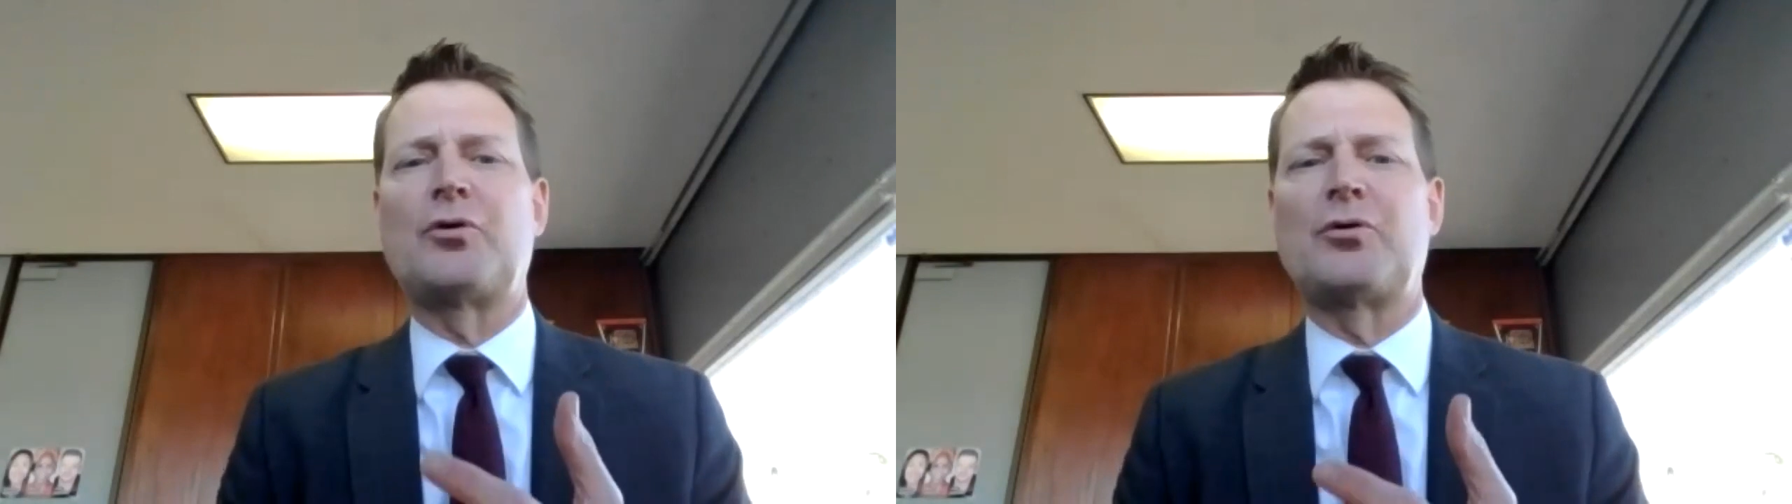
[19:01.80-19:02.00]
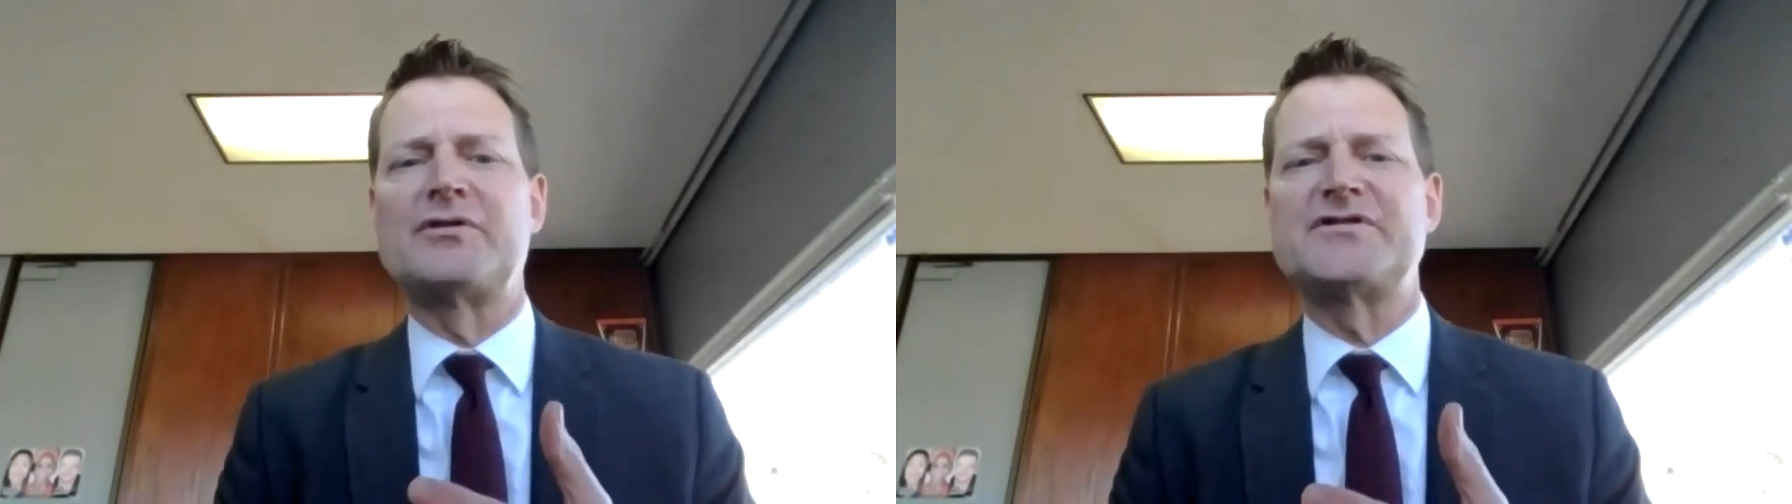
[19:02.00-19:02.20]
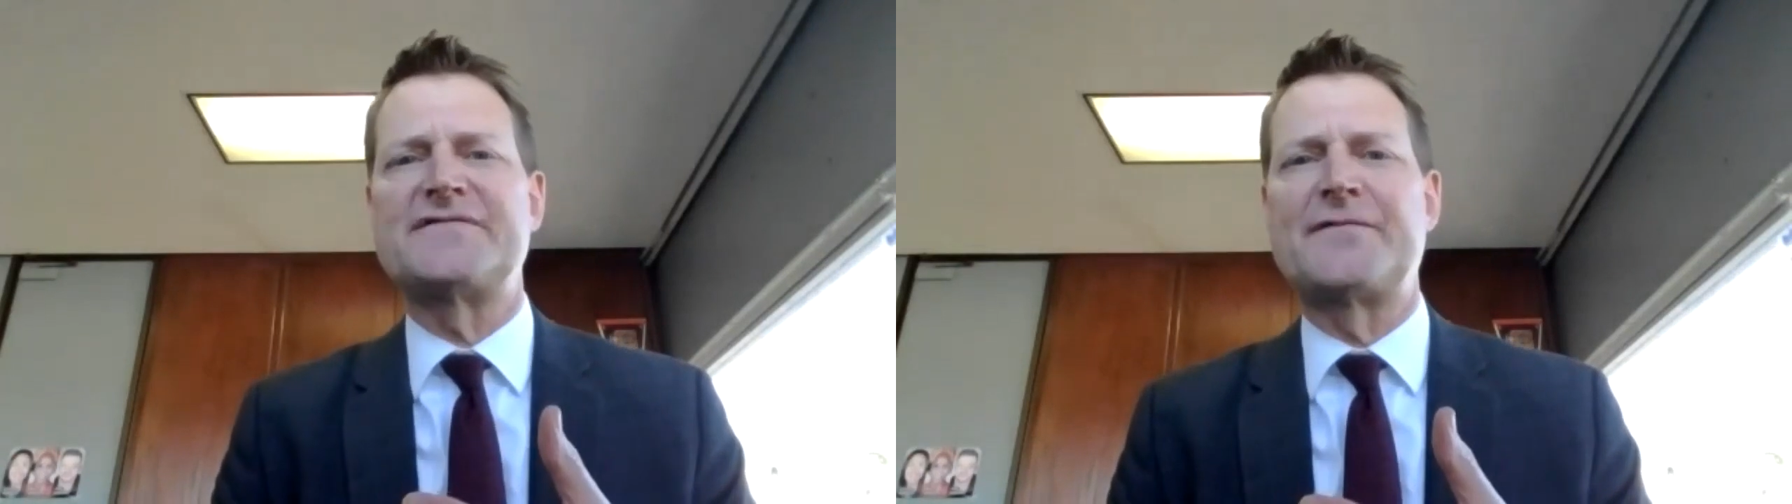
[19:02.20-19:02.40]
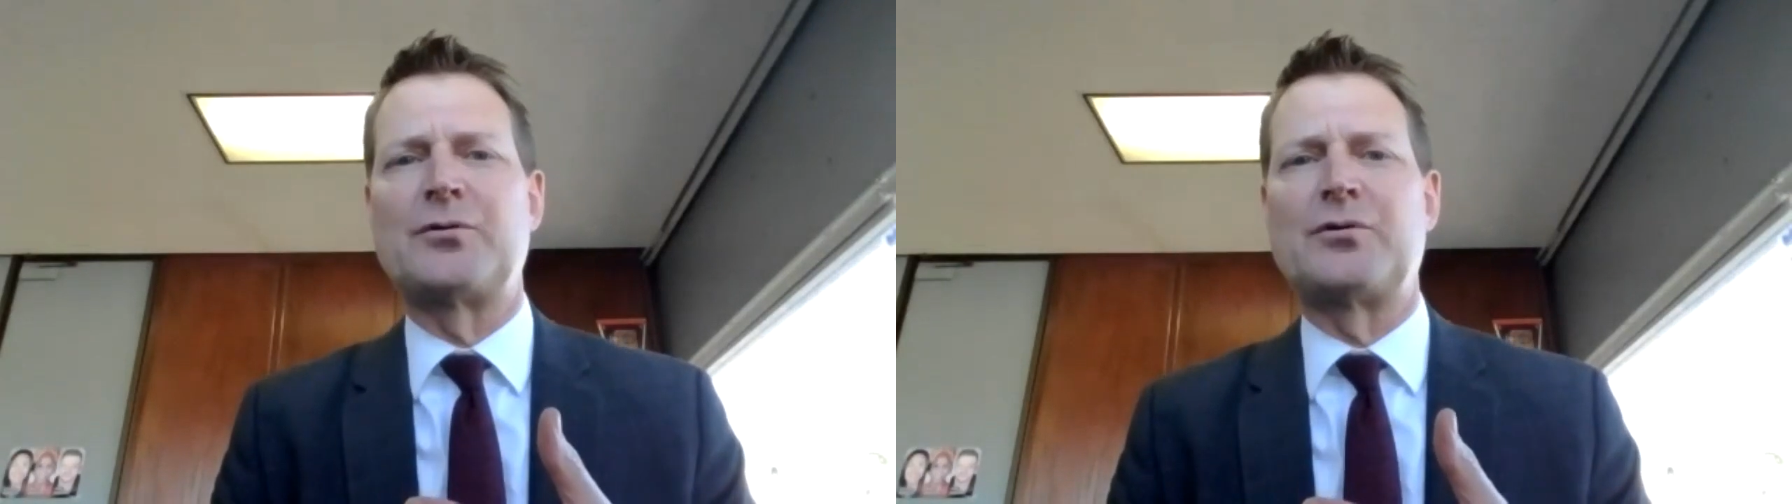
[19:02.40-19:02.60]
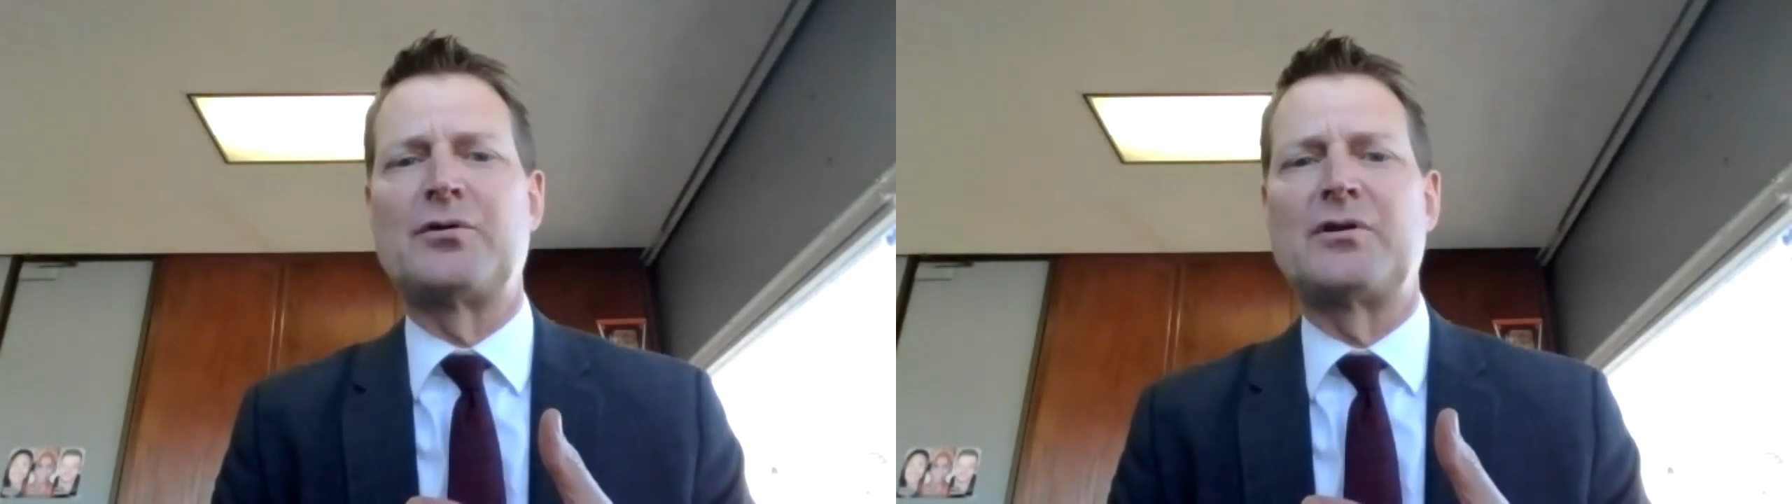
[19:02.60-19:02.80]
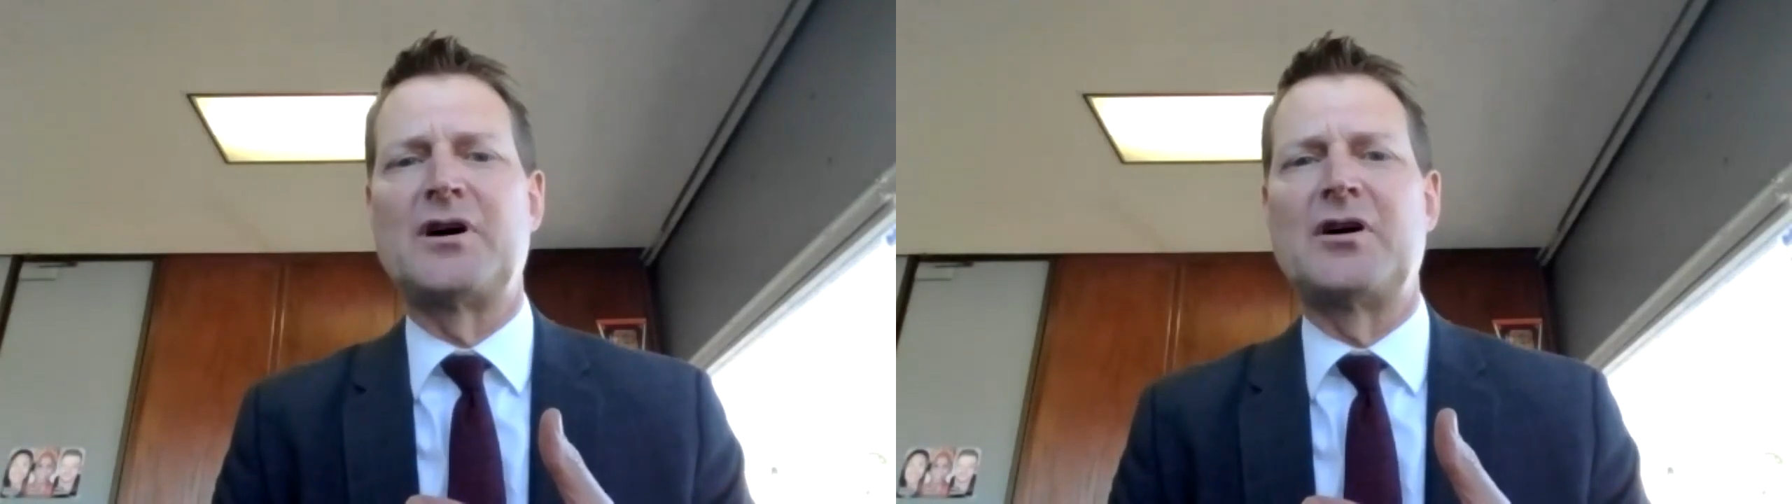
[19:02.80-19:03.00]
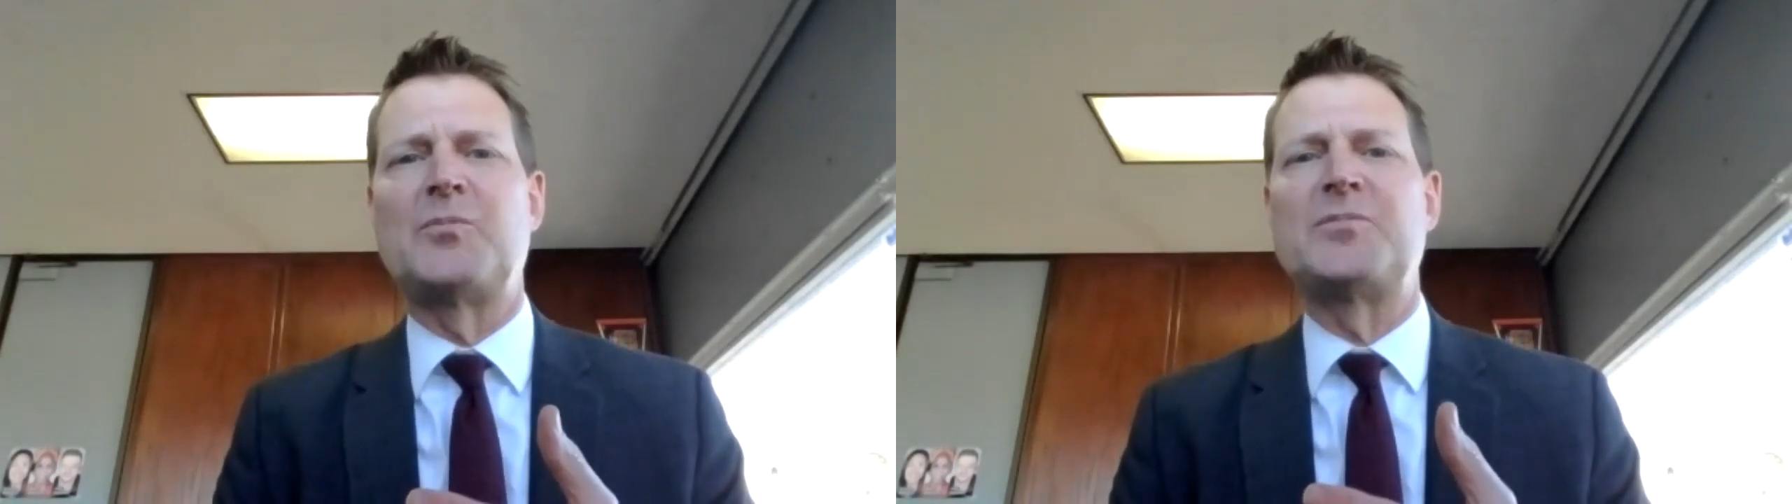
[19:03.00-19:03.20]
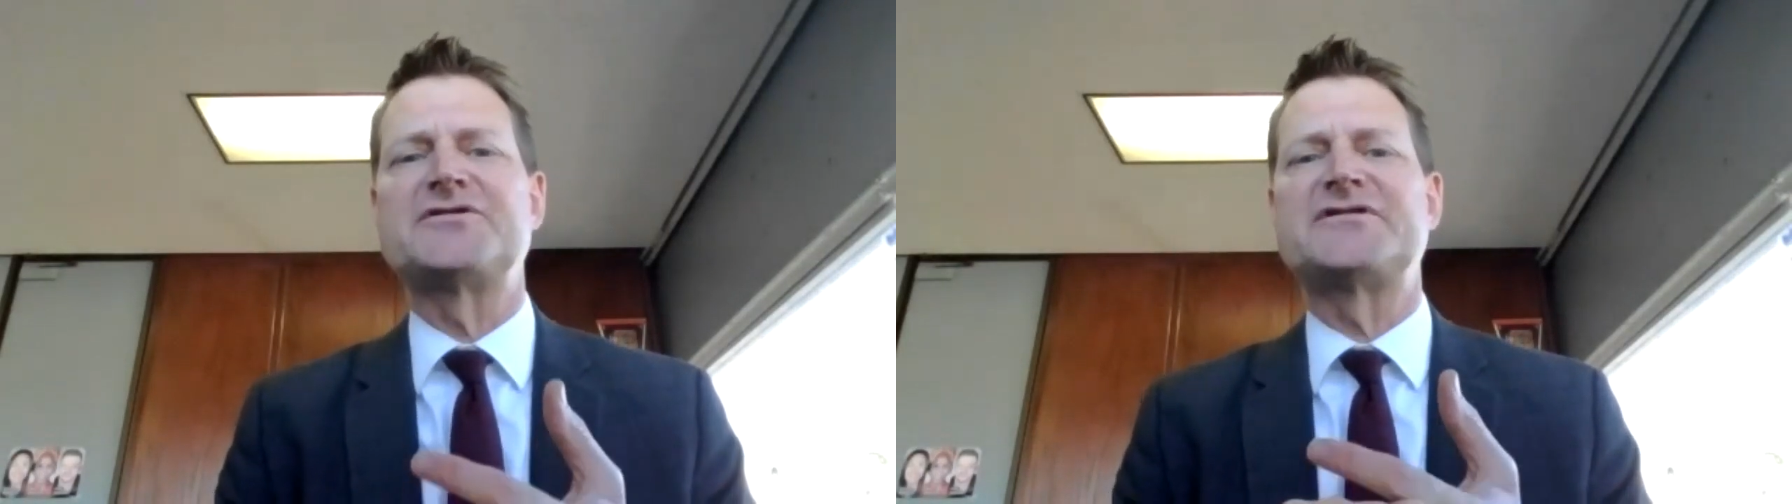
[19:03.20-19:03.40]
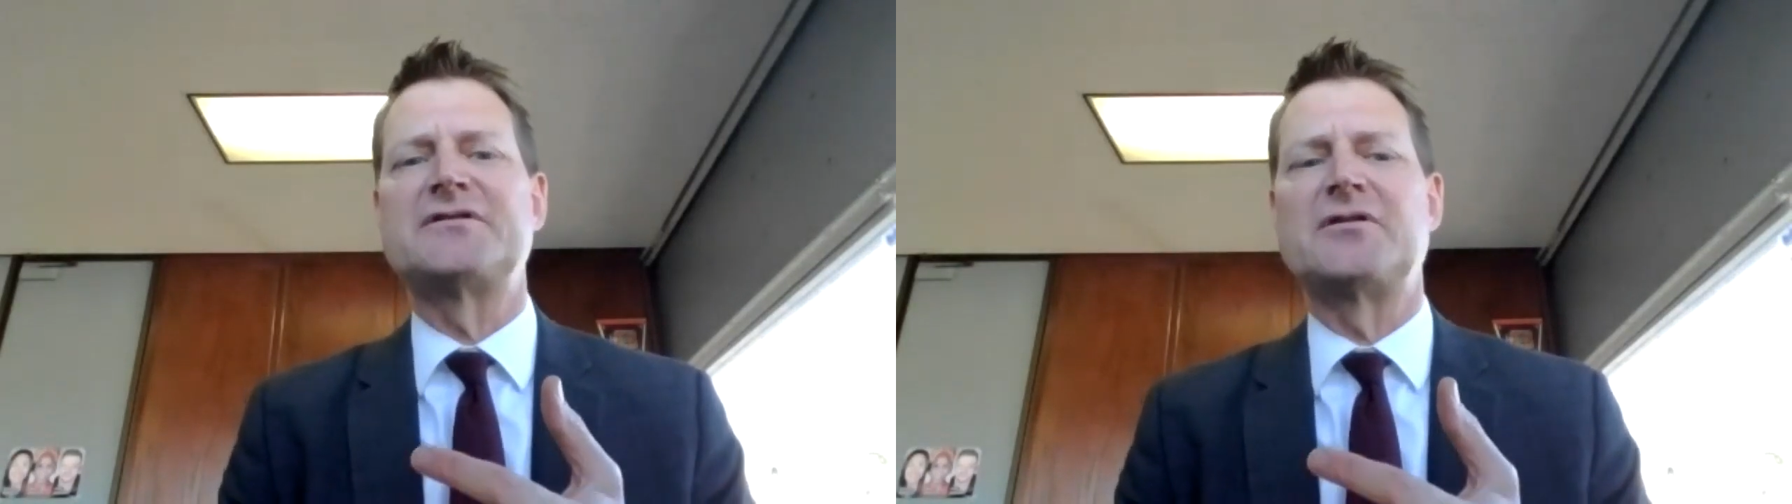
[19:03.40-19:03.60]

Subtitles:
course, opens